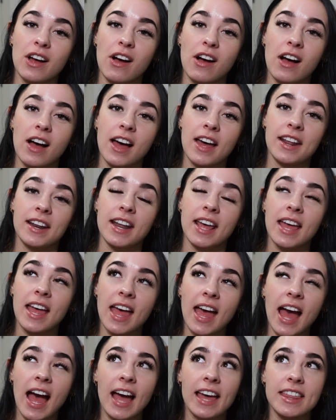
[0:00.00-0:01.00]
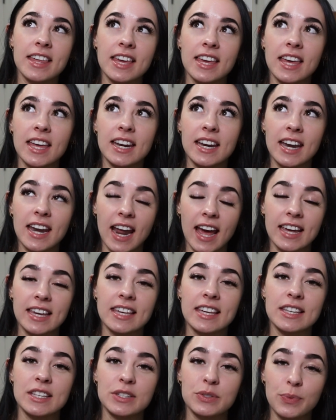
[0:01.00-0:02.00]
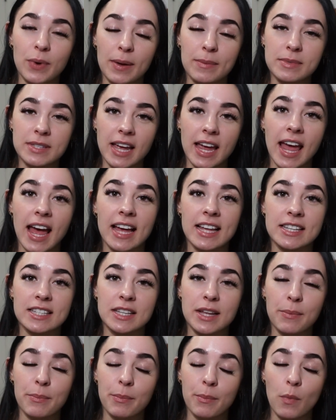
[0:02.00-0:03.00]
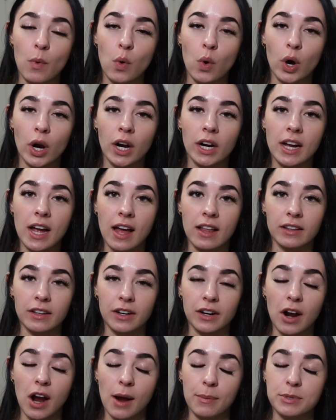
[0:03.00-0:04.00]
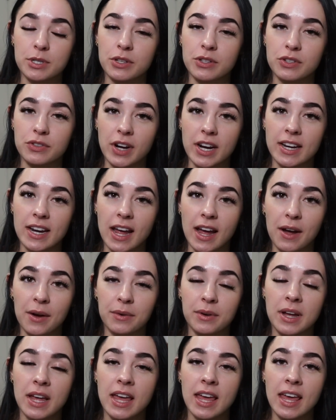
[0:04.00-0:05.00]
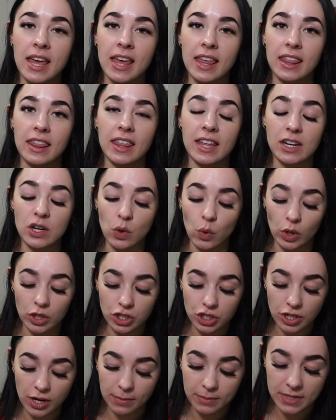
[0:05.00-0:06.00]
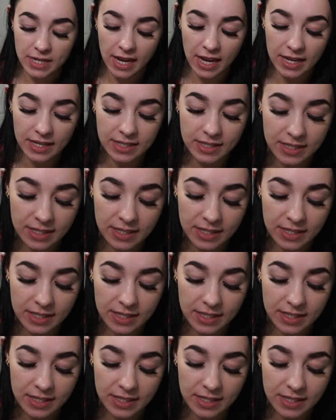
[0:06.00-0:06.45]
on, I think Nike's website has more color options right now than Nordstrom does,